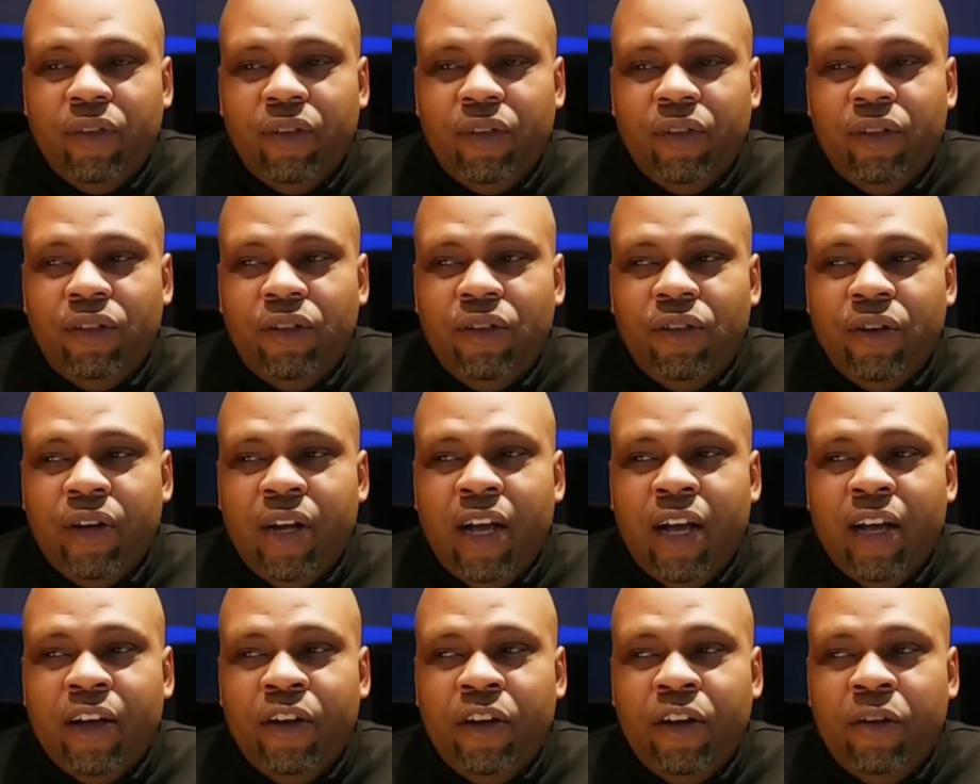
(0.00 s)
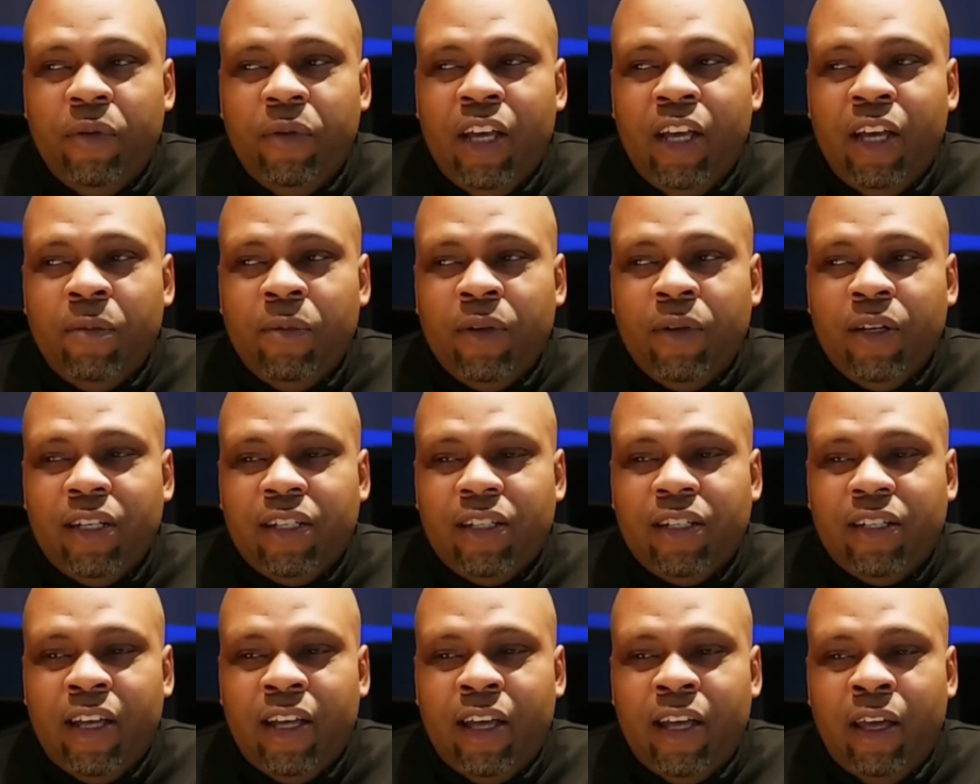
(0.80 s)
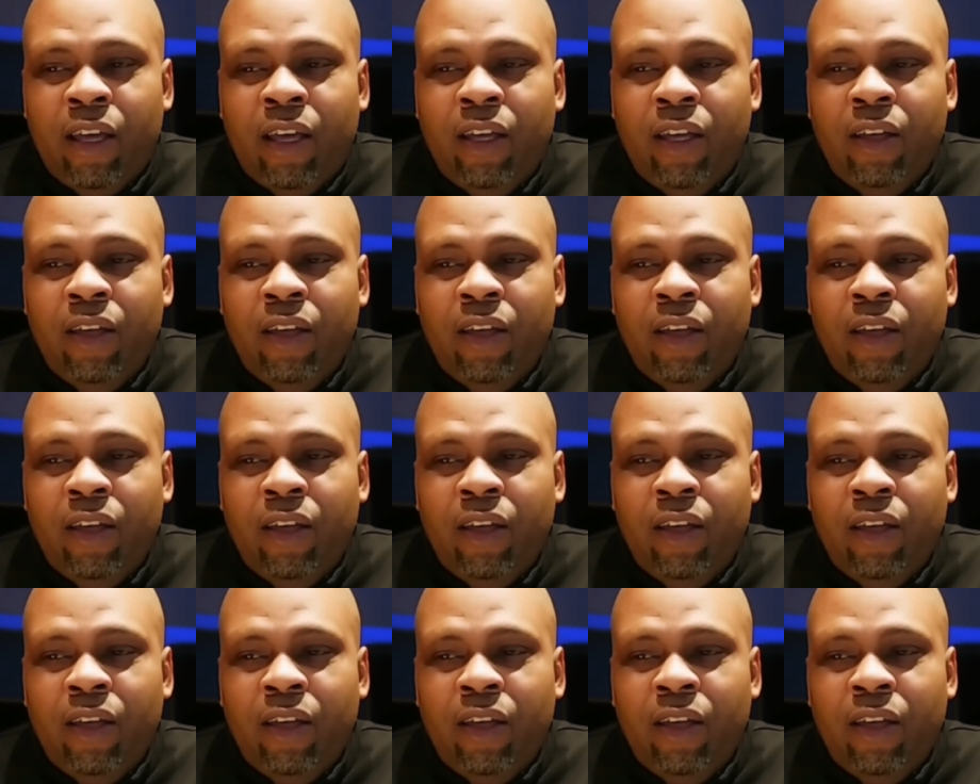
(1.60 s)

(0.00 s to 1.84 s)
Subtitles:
not going to be able to say